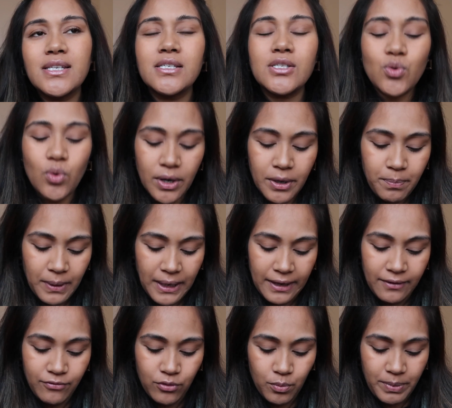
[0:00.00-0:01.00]
this is quite a
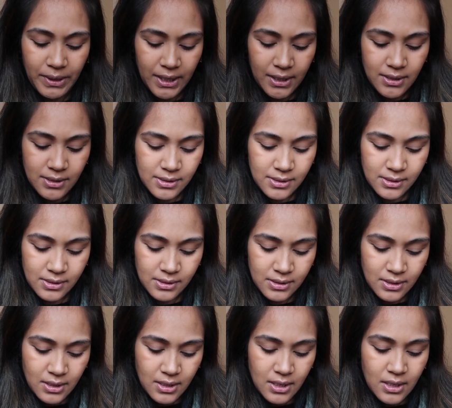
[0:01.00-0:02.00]
playful piece.
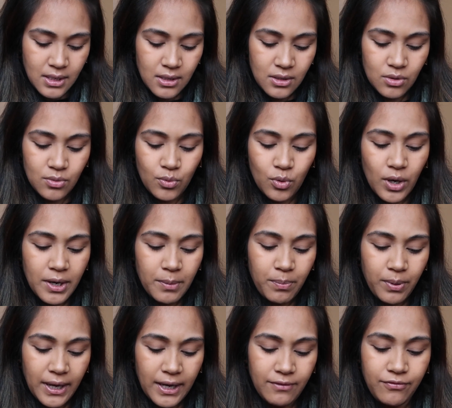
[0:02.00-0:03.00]
Quite a
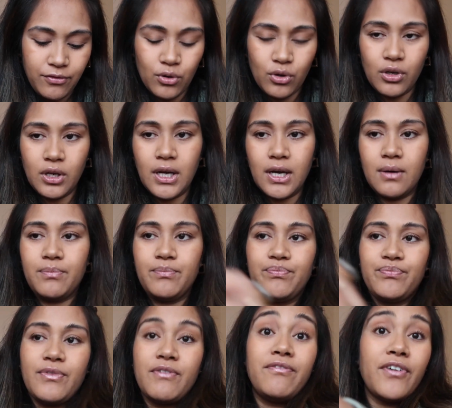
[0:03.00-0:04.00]
playful
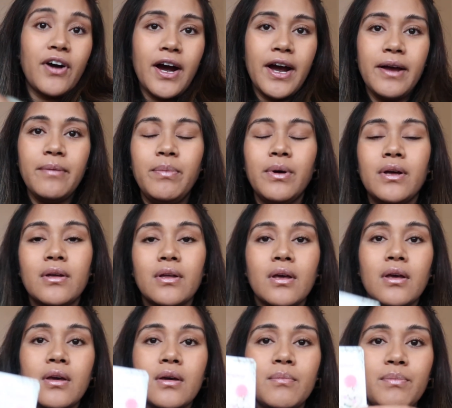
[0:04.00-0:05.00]
vibe.
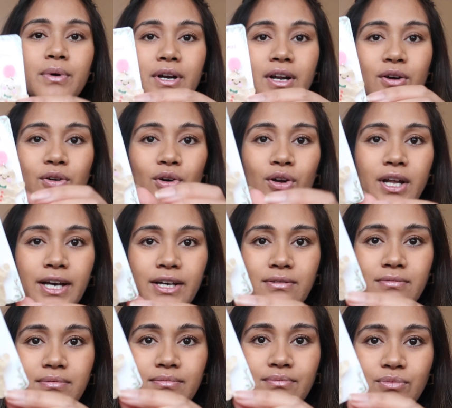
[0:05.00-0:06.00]
But I got
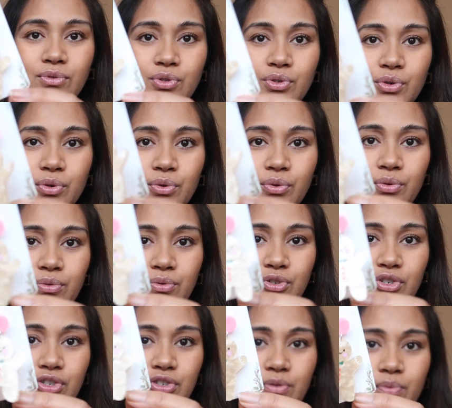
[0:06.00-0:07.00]
like two
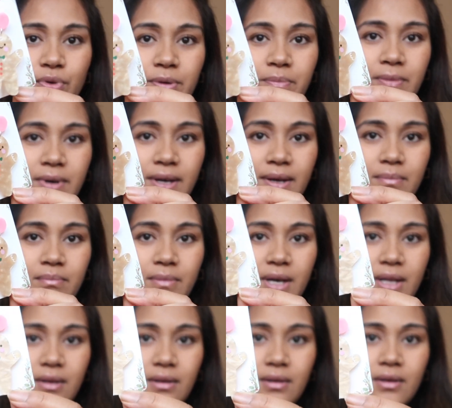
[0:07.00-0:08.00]
gingerbread
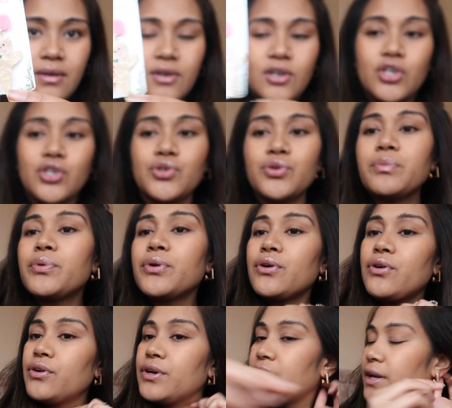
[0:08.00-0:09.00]
men. Should we put
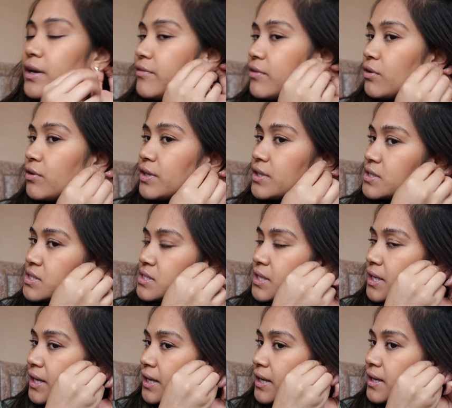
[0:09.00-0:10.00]
it on and have a look and
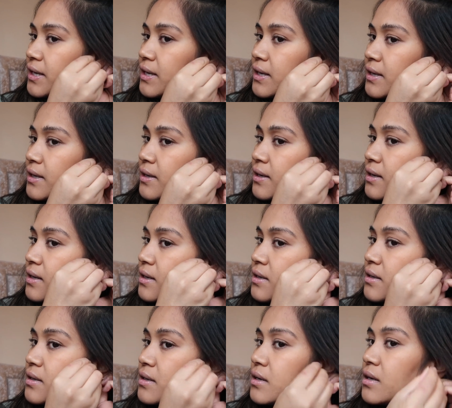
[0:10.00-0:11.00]
see?
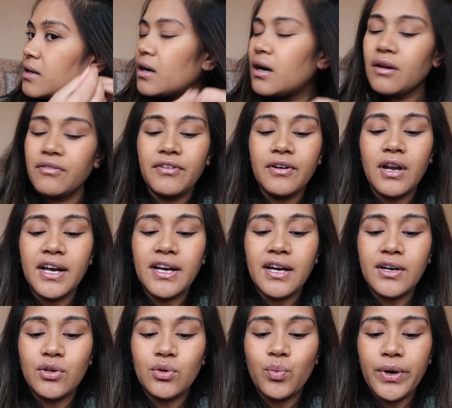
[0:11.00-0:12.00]
I feel like
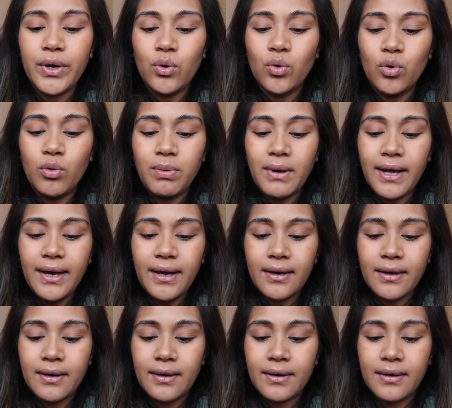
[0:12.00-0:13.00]
I could wear all
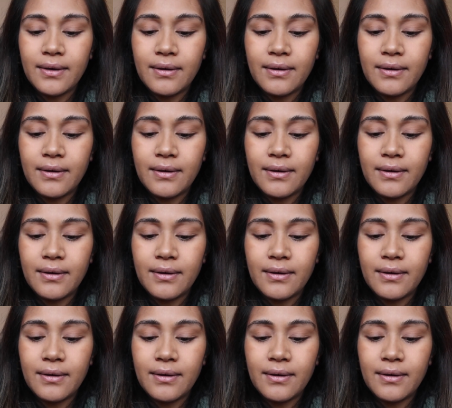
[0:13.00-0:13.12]
black.